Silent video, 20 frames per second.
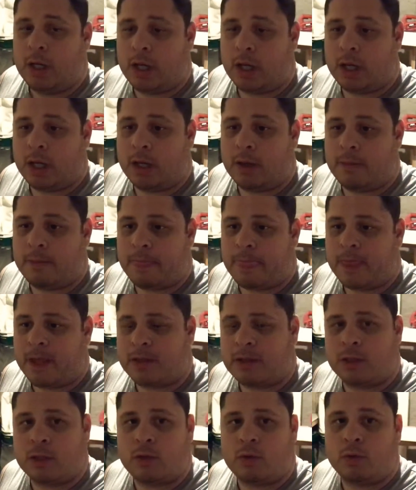
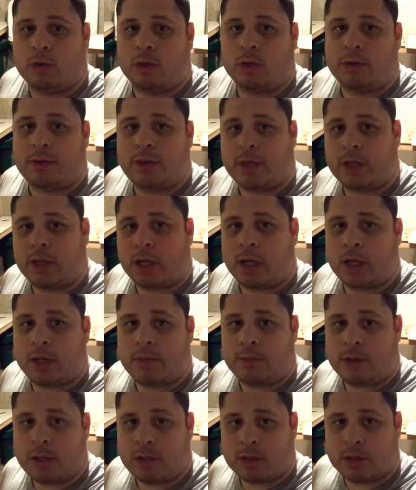Not the other world. Thank God
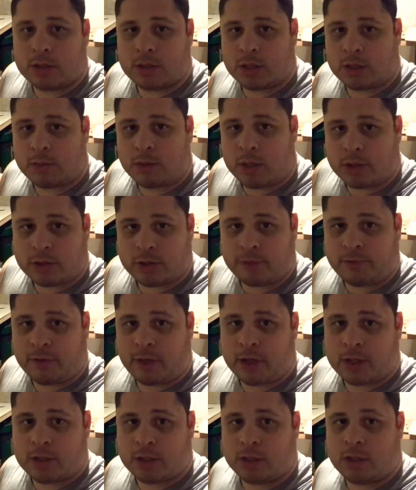I made this in a modular
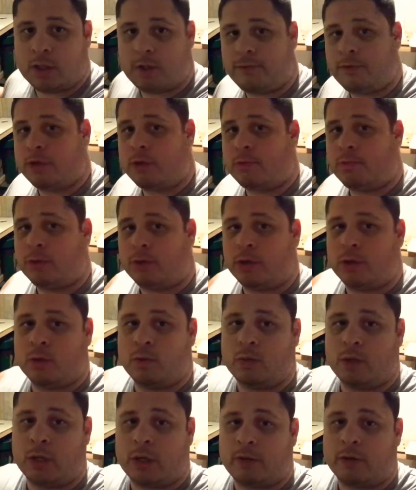fashion. If you're
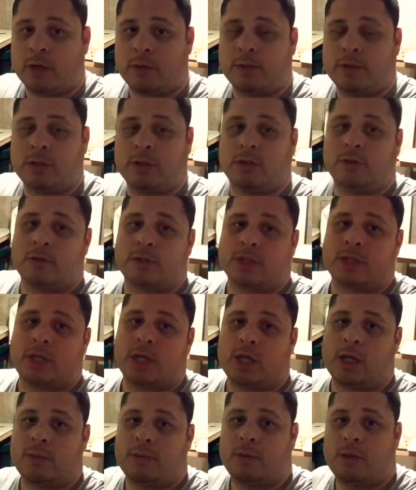building one, I recommend you do the
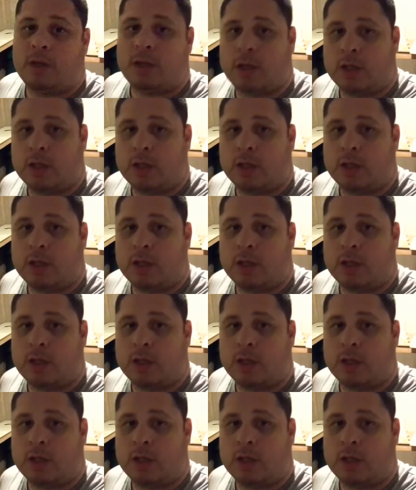same.